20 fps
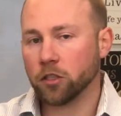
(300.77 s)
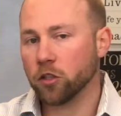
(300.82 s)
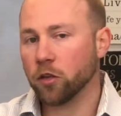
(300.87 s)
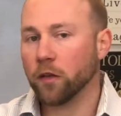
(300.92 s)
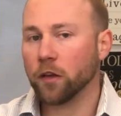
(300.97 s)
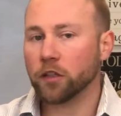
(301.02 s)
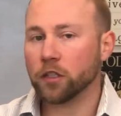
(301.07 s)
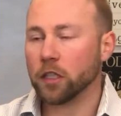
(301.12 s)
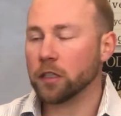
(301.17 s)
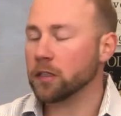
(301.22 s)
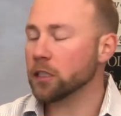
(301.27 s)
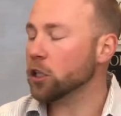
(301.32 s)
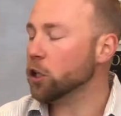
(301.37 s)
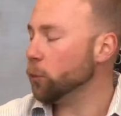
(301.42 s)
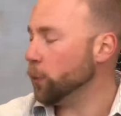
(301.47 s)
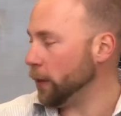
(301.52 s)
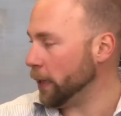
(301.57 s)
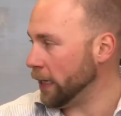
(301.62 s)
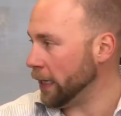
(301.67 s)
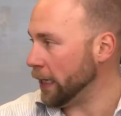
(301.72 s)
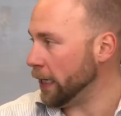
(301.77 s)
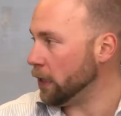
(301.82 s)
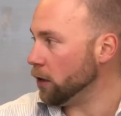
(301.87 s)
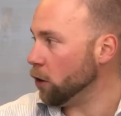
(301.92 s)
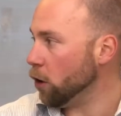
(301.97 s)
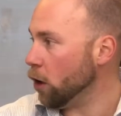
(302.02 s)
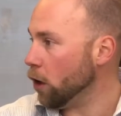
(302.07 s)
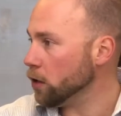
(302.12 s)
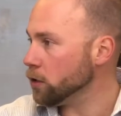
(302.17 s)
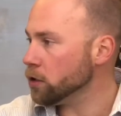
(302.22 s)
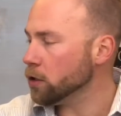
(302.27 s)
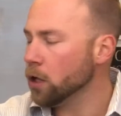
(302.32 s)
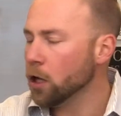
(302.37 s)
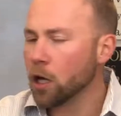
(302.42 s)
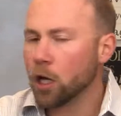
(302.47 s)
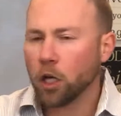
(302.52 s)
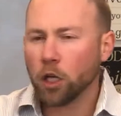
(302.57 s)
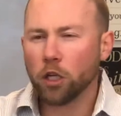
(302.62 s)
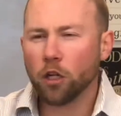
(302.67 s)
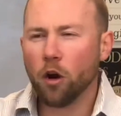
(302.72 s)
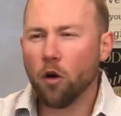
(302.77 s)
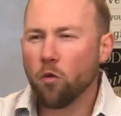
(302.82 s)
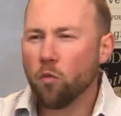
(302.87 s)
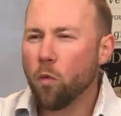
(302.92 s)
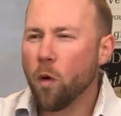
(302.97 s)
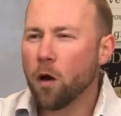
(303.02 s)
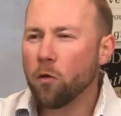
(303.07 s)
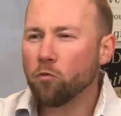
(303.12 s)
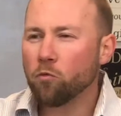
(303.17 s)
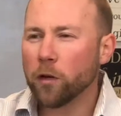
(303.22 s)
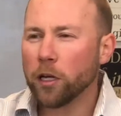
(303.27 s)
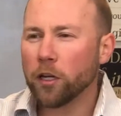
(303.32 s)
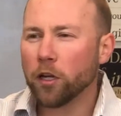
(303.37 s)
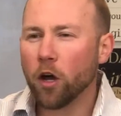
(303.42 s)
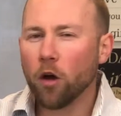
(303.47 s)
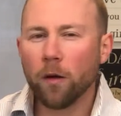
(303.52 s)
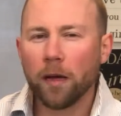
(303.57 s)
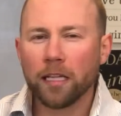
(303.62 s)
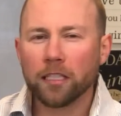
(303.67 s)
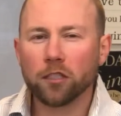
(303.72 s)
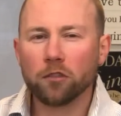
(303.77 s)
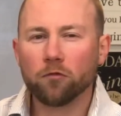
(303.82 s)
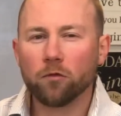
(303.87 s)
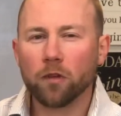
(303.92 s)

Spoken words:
So there's a little bit of heat loss. One window isn't